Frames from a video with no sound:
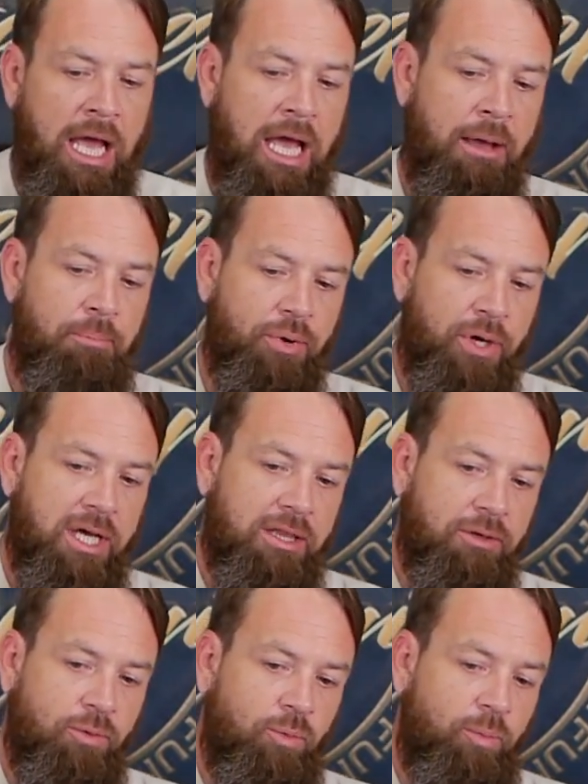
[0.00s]
I
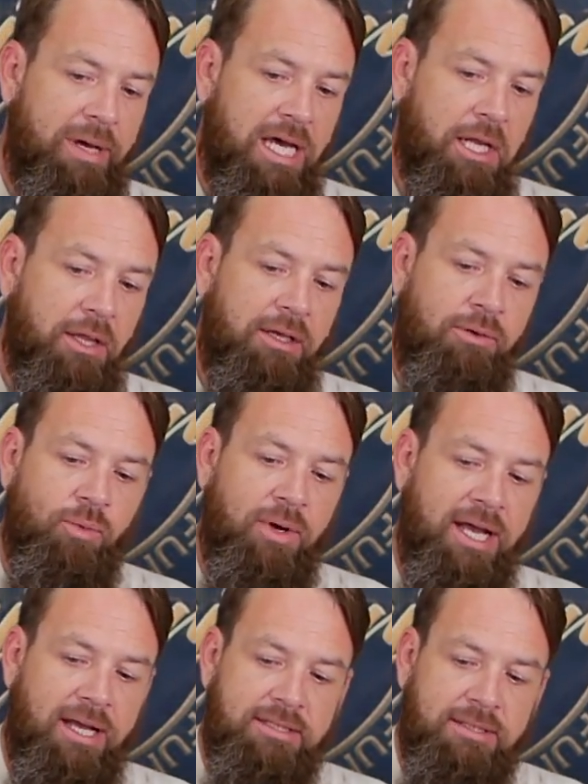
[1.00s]
brought the modeling
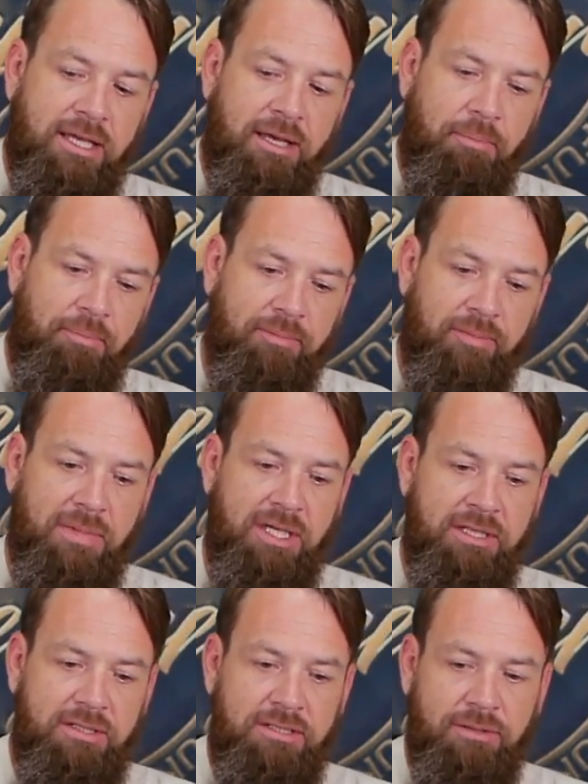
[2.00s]
wax up
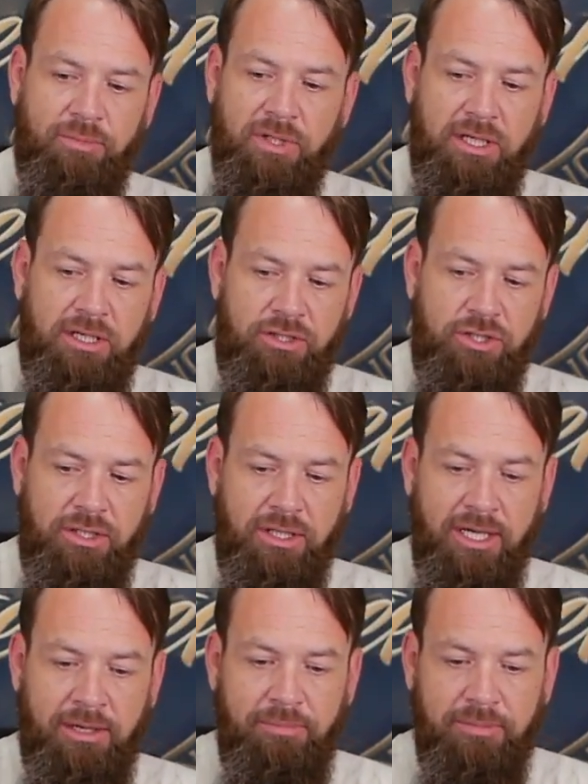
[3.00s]
and some ligature
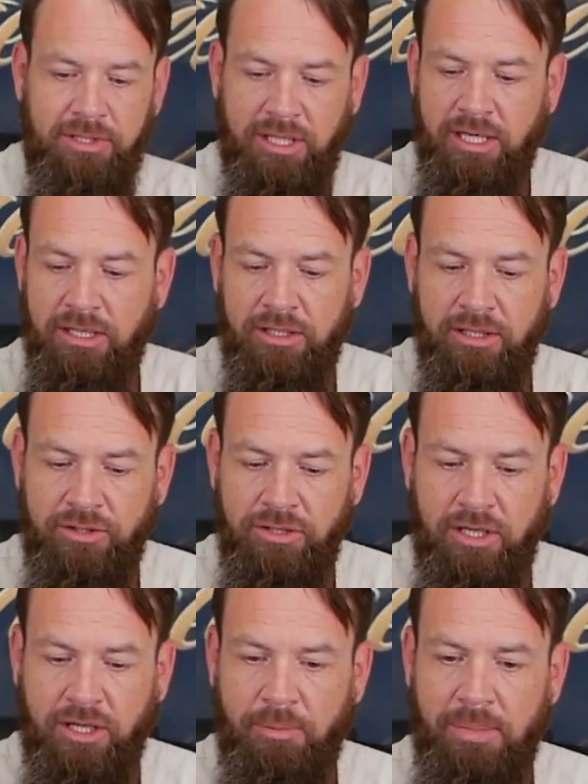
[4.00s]
up to kind of
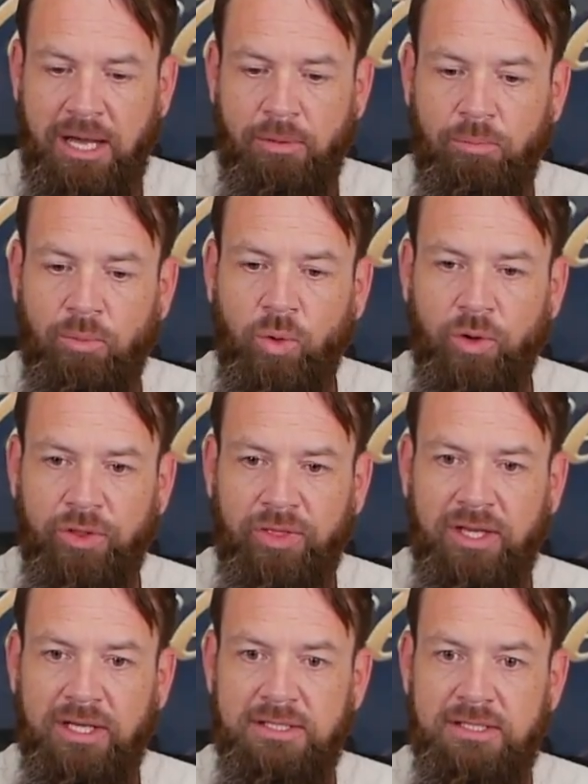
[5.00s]
talk about more
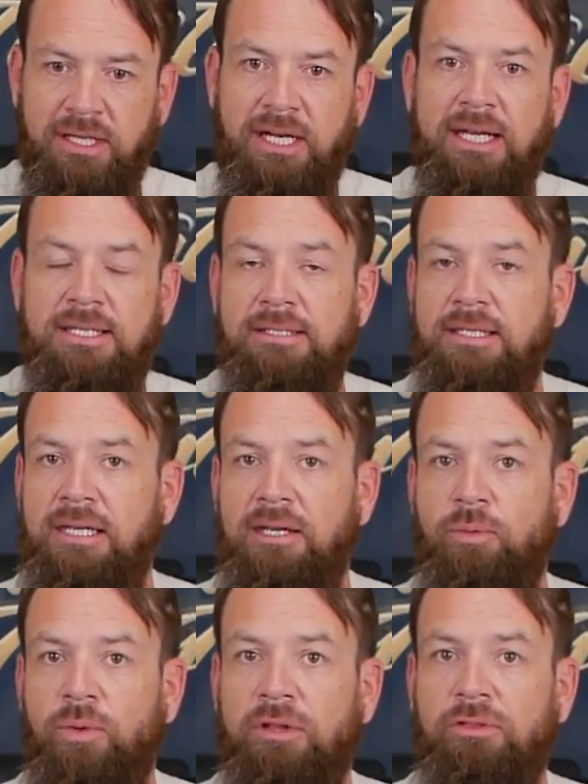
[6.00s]
things that I see
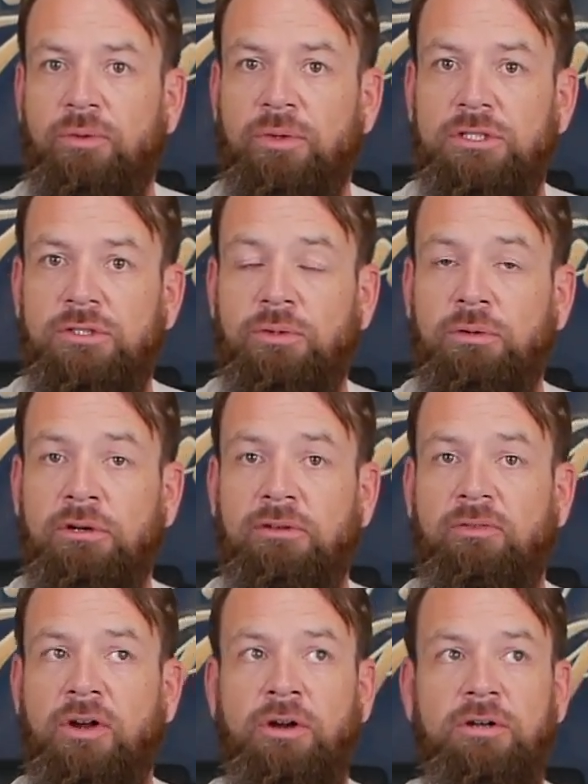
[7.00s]
with the
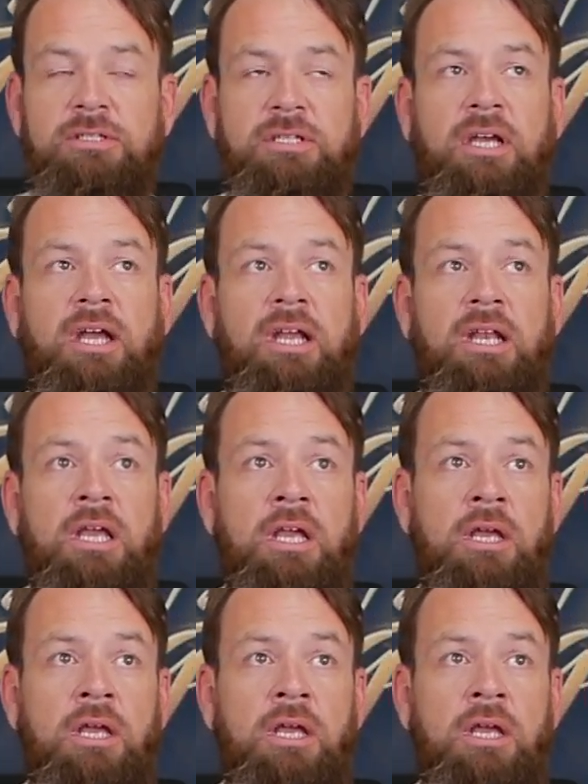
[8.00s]
restorative art side,